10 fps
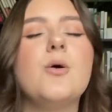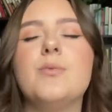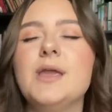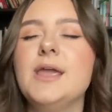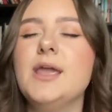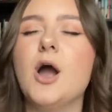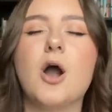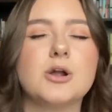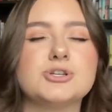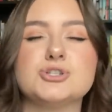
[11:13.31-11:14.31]
We
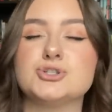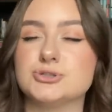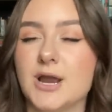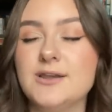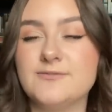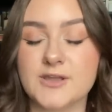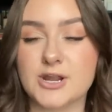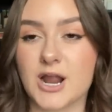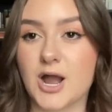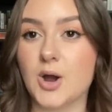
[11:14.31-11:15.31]
are just trying to
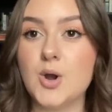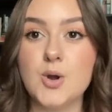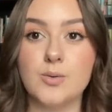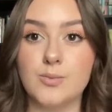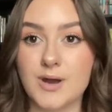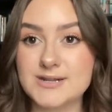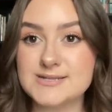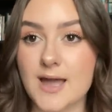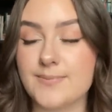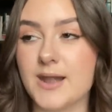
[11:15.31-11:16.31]
figure out what is
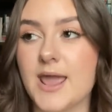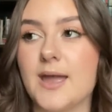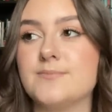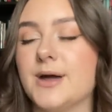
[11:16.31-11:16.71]
happening,